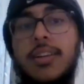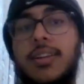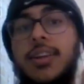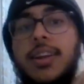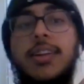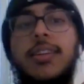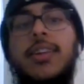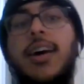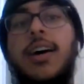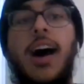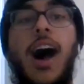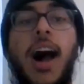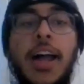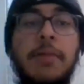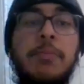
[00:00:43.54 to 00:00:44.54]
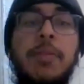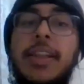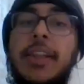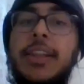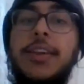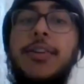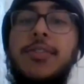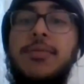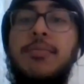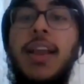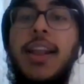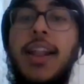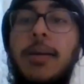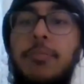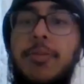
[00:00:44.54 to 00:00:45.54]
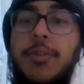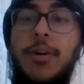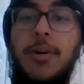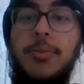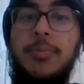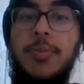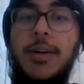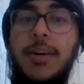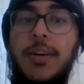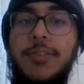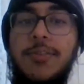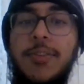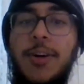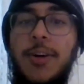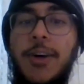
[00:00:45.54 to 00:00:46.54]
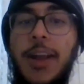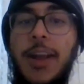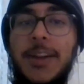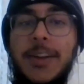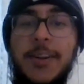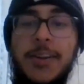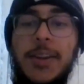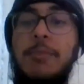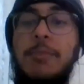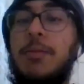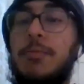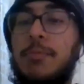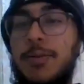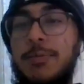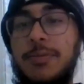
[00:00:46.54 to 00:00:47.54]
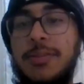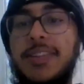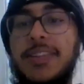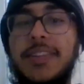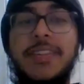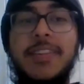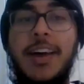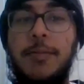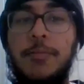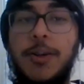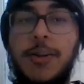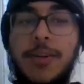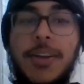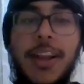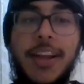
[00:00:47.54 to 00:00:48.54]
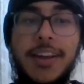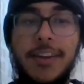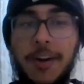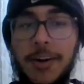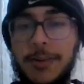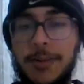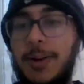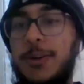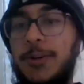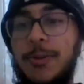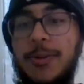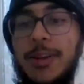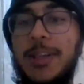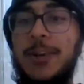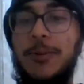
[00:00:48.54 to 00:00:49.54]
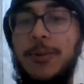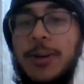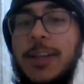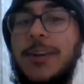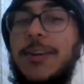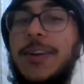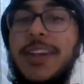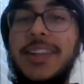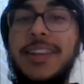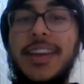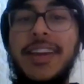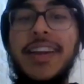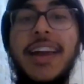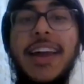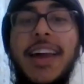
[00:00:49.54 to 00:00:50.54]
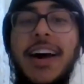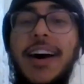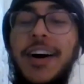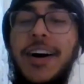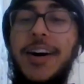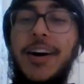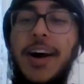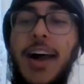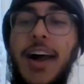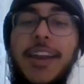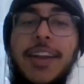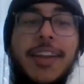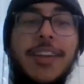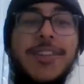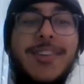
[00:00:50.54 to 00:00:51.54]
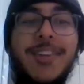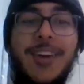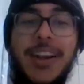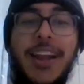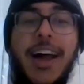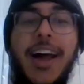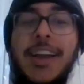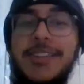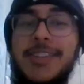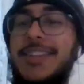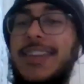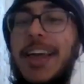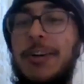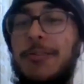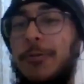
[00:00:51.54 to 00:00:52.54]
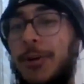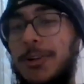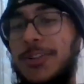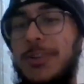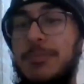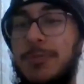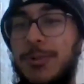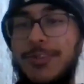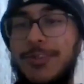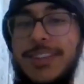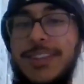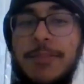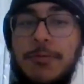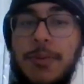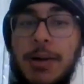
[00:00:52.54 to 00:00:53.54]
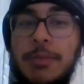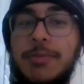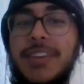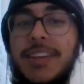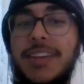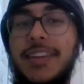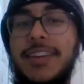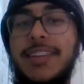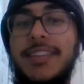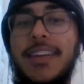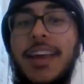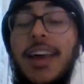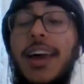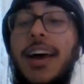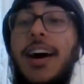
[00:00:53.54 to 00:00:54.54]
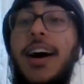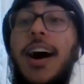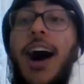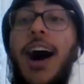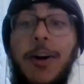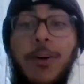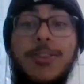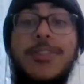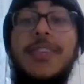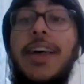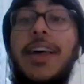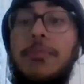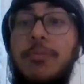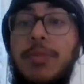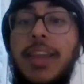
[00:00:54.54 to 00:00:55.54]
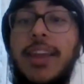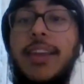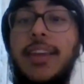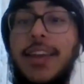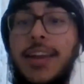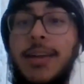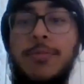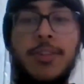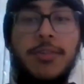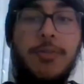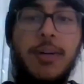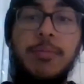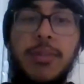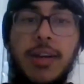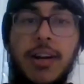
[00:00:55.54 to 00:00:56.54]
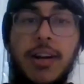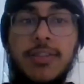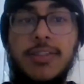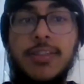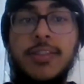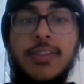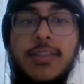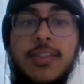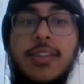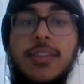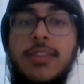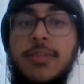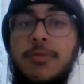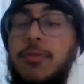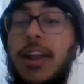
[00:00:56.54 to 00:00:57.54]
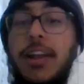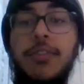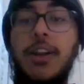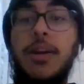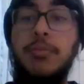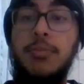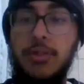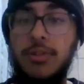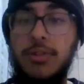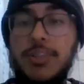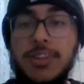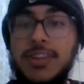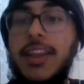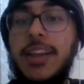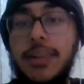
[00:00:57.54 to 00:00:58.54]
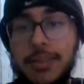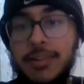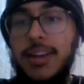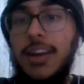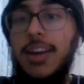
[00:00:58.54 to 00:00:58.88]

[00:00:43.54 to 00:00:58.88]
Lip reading: Okay, I mainly use my laptop for entertainment purposes. I'm not like Raghav, I don't do any coding or anything. And in short, I just like watching movies and web series. I also like playing games on web browsers whenever I'm bored, which is like